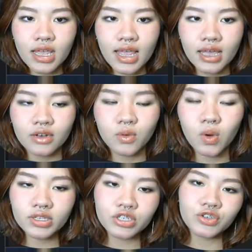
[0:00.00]
And
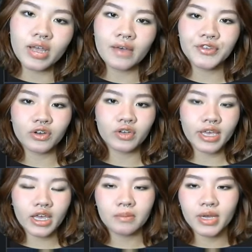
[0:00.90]
once you have your
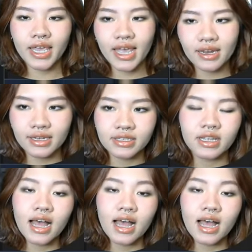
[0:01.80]
game mechanics,